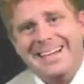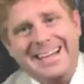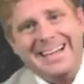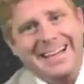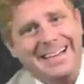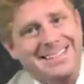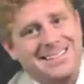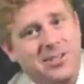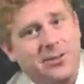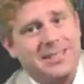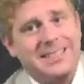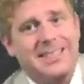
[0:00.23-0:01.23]
It is
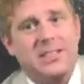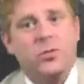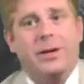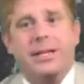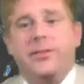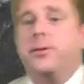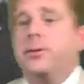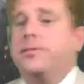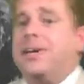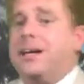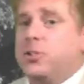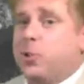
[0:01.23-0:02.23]
currently the 23rd of
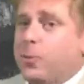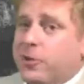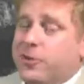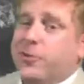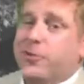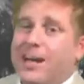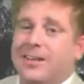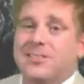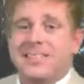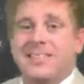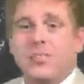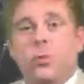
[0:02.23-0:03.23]
October
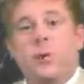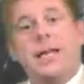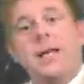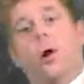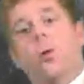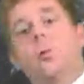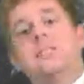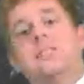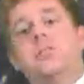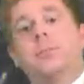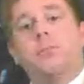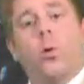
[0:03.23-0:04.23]
2020.
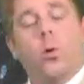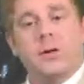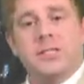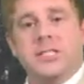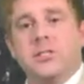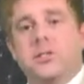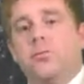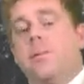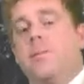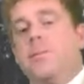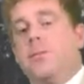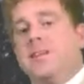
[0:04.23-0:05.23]
Always important to
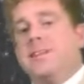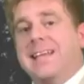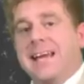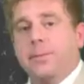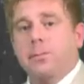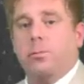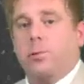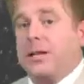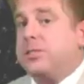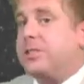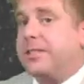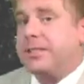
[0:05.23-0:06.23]
remember the date when
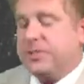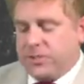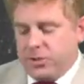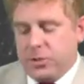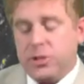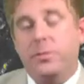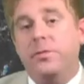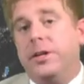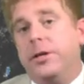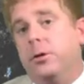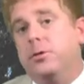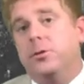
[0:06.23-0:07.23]
watching these YouTube
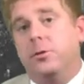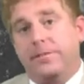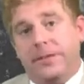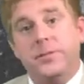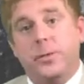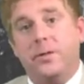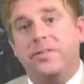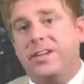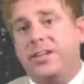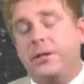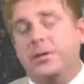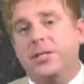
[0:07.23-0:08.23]
videos or Facebook
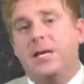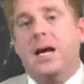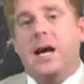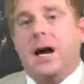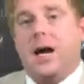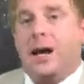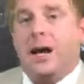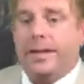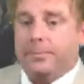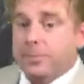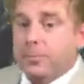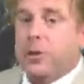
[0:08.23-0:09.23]
videos
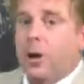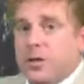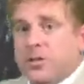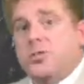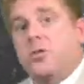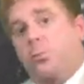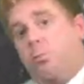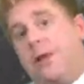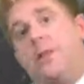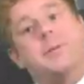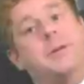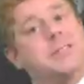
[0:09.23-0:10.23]
in regards to the
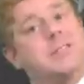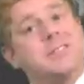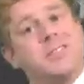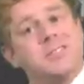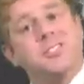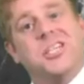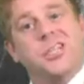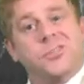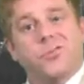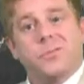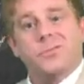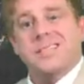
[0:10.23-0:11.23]
weather, because it does change
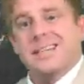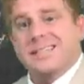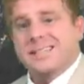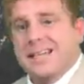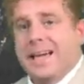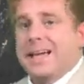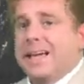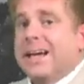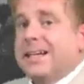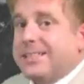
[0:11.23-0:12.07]
from day to day.